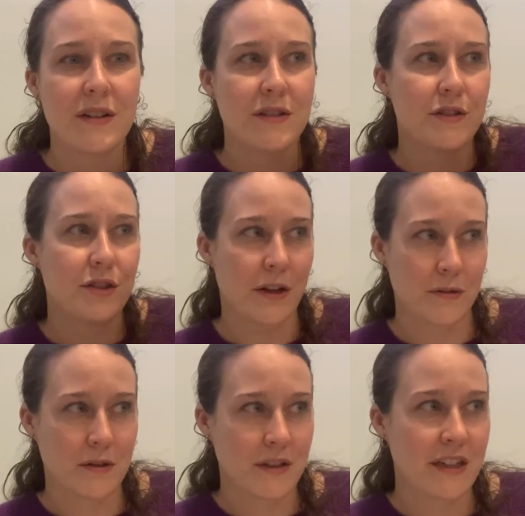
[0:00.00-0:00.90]

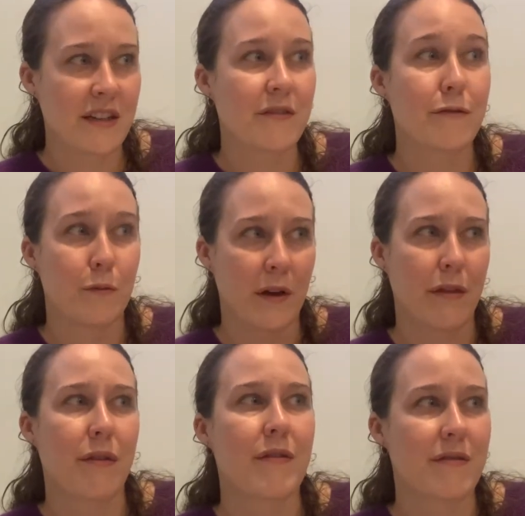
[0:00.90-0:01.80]
generally
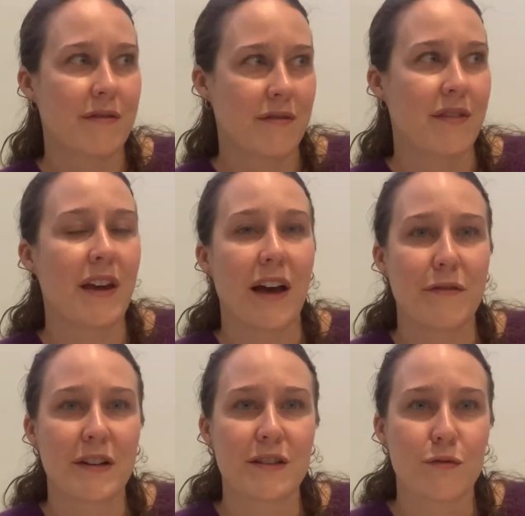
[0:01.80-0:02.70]
with the
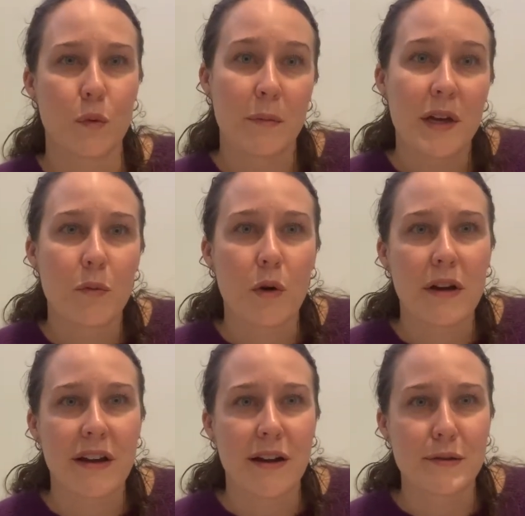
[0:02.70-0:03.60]
advent of women
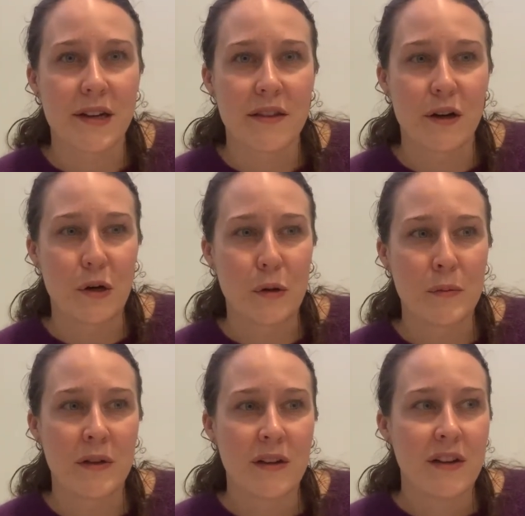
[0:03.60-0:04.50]
working outside the home